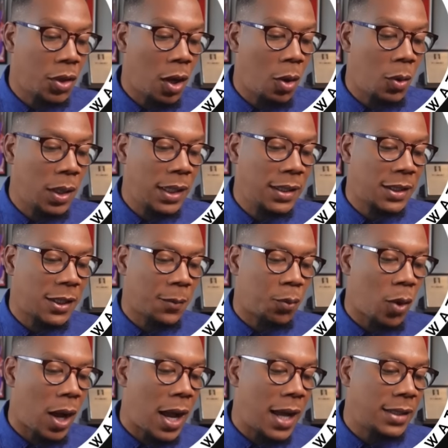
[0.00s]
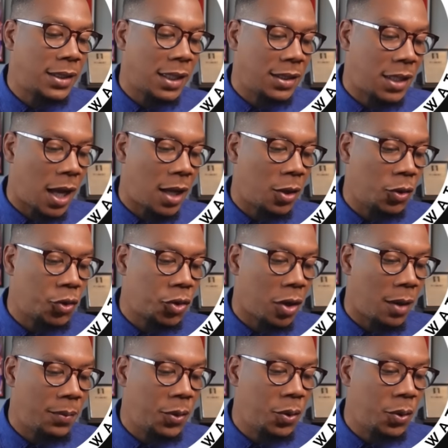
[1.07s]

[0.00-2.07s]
no one is surprised that Donald Trump,